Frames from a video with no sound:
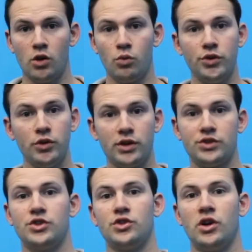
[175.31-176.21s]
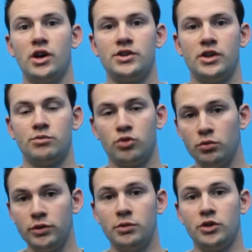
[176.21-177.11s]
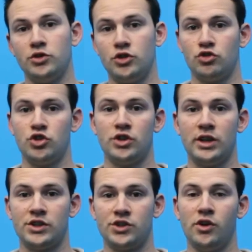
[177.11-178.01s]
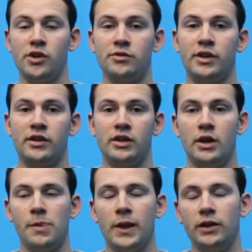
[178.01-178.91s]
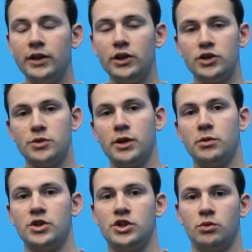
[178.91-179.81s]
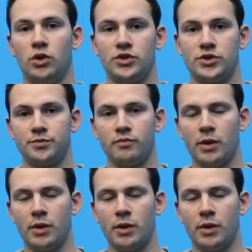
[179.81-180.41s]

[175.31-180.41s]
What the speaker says: with her exercise and probably with her nutrition outside of that, leading her to be where she was.